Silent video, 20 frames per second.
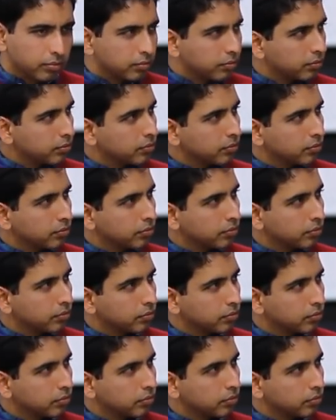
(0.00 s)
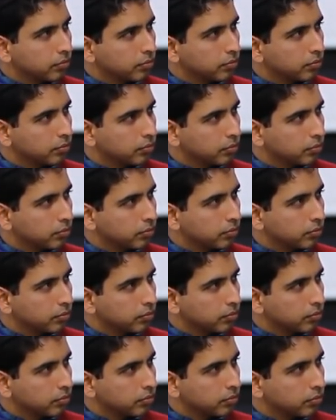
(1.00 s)

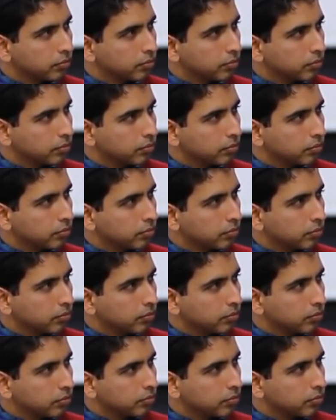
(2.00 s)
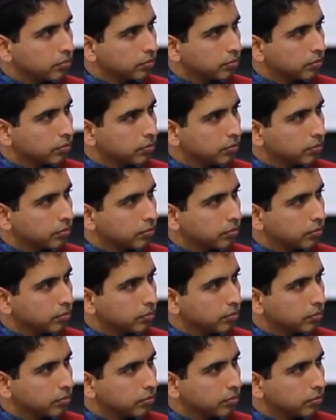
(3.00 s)
The person shown says nothing.